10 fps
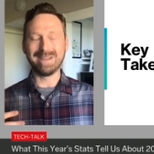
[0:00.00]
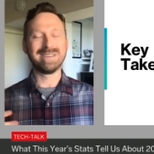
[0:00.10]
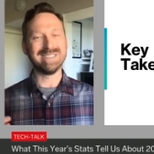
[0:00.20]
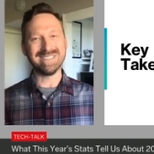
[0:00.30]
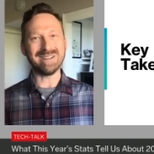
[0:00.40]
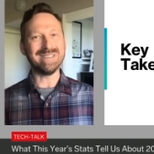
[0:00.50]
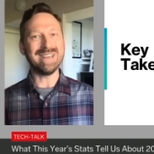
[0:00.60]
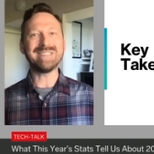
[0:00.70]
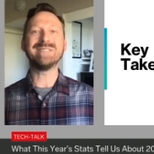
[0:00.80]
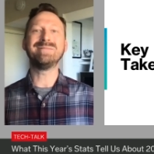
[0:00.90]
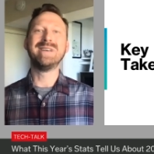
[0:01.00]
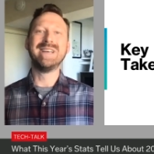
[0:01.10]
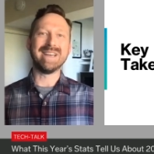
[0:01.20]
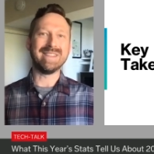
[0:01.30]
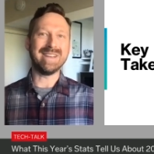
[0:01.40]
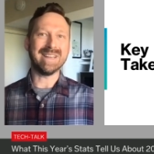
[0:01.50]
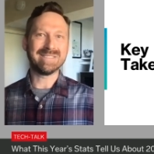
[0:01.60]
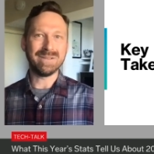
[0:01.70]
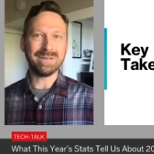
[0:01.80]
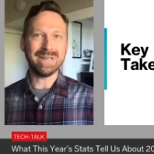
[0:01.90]
consolidation in the
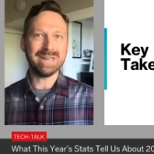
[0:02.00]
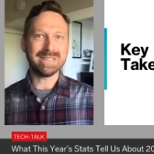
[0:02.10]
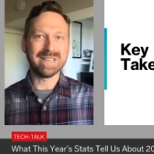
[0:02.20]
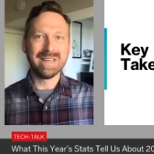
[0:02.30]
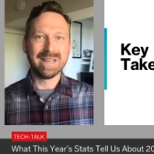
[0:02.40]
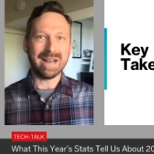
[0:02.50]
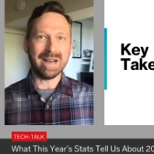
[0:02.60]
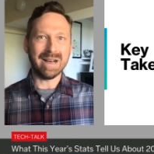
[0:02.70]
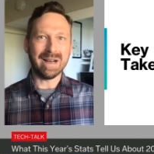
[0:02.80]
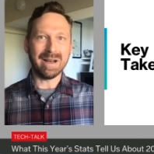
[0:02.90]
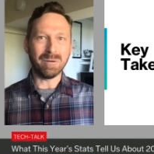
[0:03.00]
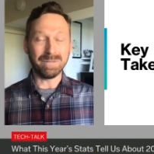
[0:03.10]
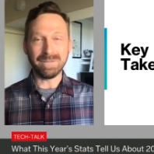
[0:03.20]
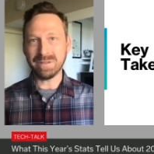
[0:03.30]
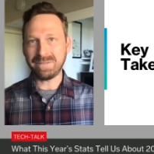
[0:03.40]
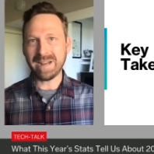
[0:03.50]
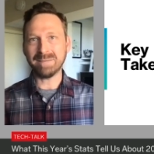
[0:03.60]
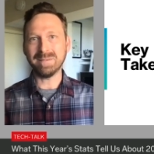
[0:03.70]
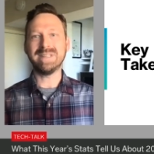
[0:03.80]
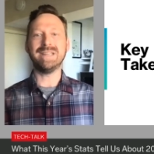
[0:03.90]
next few years, or further
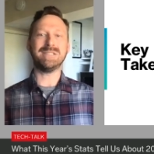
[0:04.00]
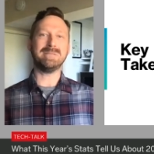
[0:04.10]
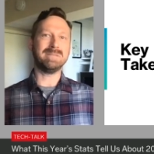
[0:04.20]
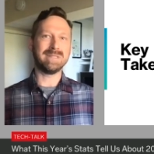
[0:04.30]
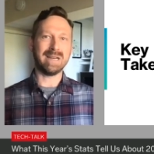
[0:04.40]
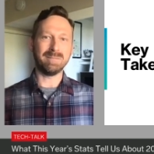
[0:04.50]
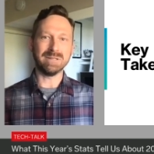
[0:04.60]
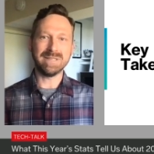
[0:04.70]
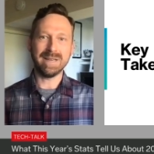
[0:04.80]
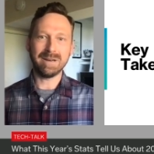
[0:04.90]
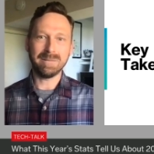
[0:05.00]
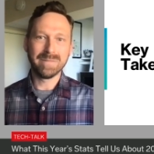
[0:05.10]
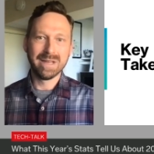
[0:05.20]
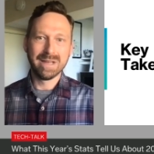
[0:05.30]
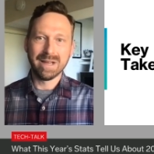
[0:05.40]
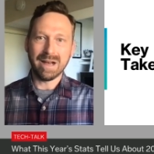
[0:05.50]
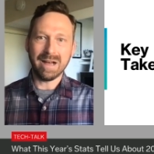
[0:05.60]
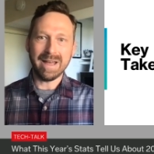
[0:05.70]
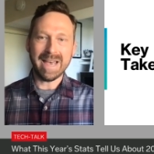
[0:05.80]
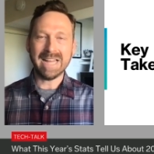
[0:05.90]
fragmentation, time will tell.
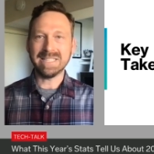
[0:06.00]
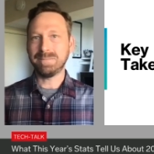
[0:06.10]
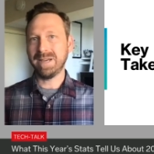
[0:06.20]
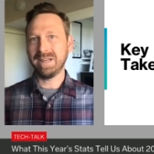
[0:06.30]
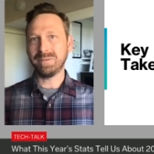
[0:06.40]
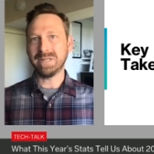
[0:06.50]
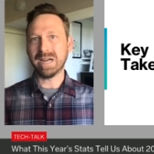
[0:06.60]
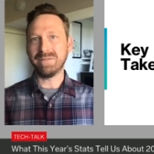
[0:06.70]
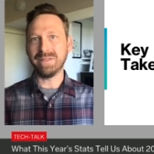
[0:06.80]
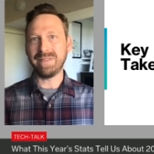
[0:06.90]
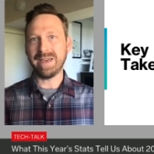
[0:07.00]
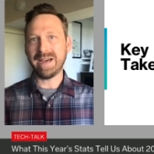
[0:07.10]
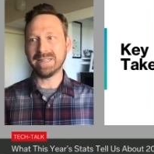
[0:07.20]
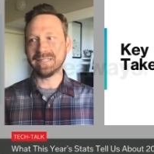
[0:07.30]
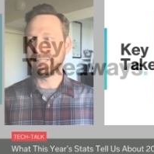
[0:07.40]
Ad spend, we covered that.